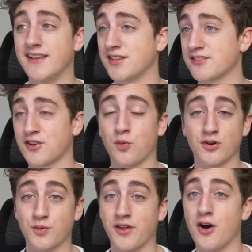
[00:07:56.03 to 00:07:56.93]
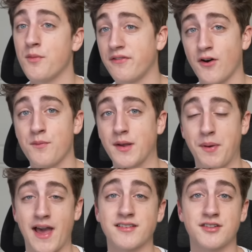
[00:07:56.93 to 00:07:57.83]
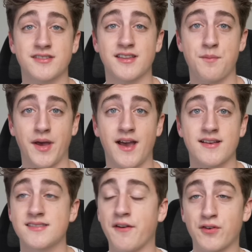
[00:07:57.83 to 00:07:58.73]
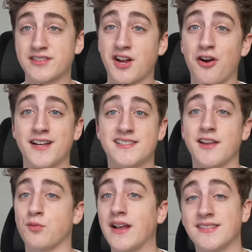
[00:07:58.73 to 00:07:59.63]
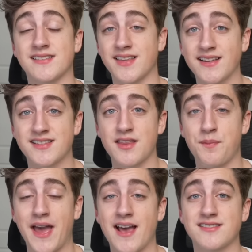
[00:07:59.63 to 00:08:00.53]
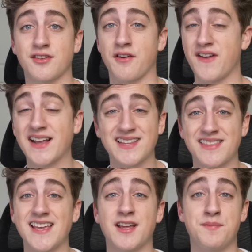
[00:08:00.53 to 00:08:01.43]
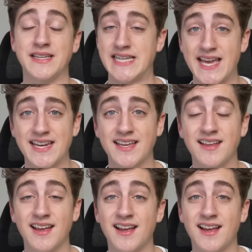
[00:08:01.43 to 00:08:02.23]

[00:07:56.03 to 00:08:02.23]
He's also worked with homophobic pastors in the past. Jeffree Star has said racist things in the past. So the fact that they could be dating